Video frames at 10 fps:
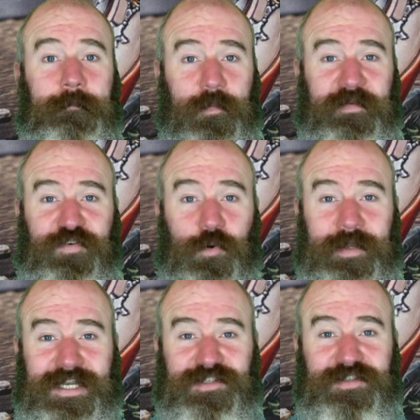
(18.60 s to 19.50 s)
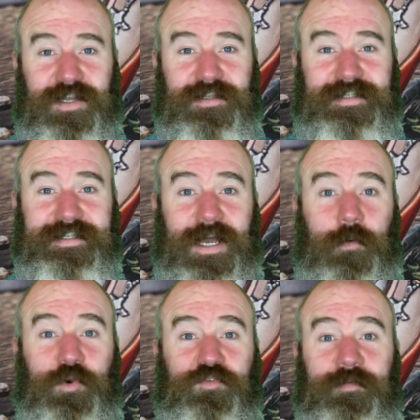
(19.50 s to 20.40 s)
But before we get started, I
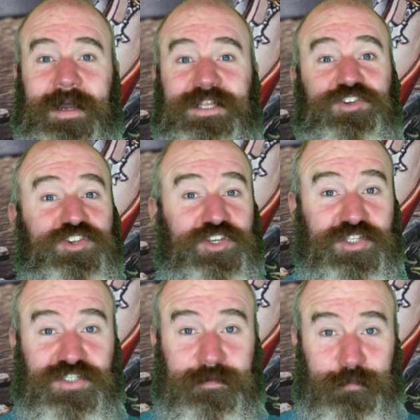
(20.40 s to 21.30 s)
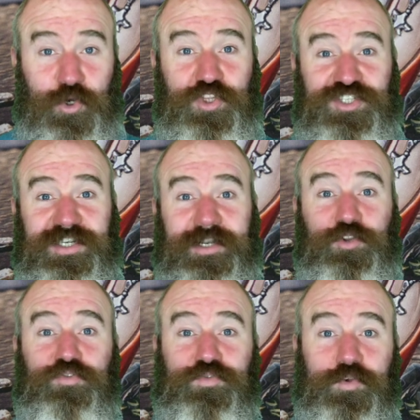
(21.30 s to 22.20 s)
want to remind you that you can support the
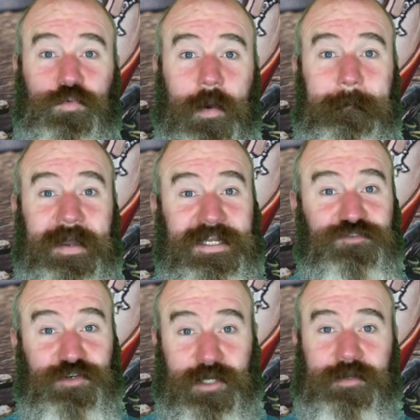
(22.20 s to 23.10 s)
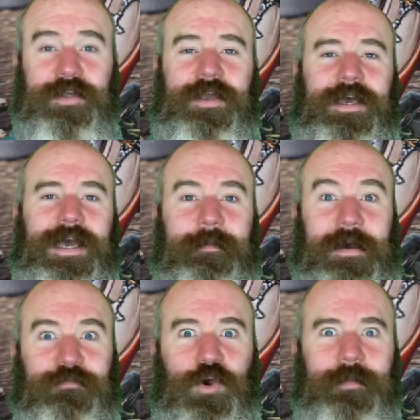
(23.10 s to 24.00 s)
channel through Patreon. Um,
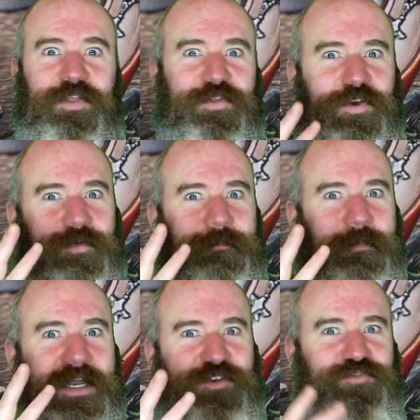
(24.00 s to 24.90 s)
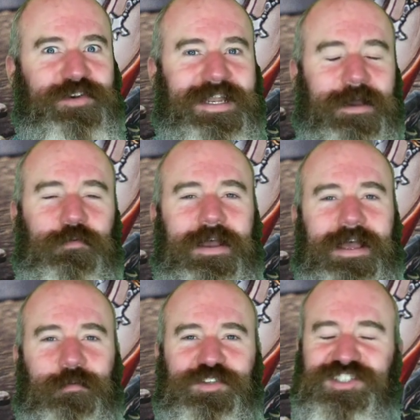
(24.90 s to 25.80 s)
I've got my third patron now,
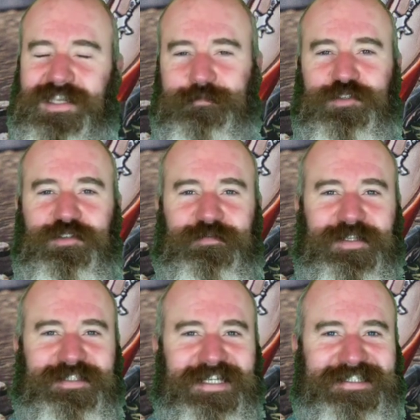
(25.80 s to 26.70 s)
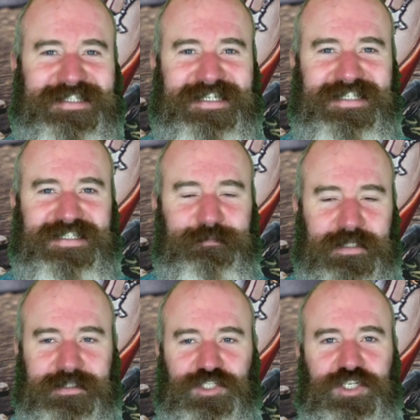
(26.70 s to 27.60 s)
uh, which is absolutely fantastic. It's
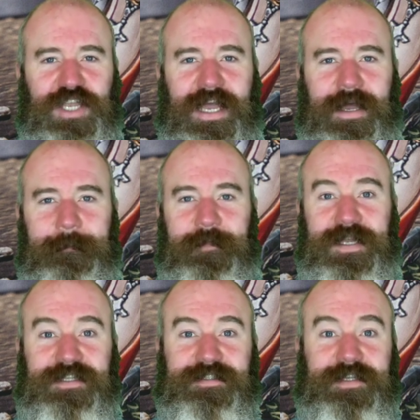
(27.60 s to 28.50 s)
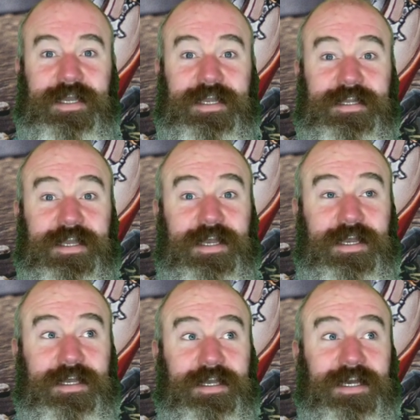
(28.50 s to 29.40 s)
Splinter. Um, it's a
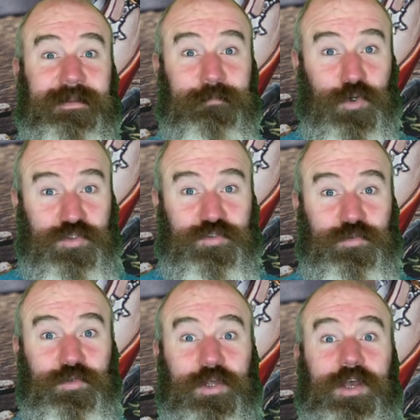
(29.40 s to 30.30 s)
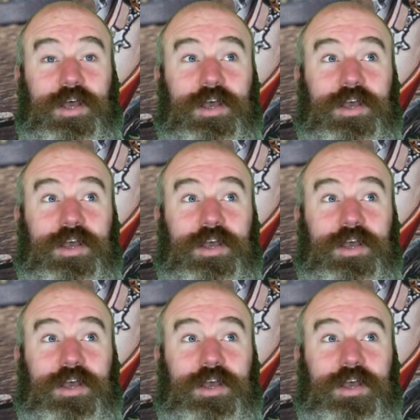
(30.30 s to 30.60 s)
an immortal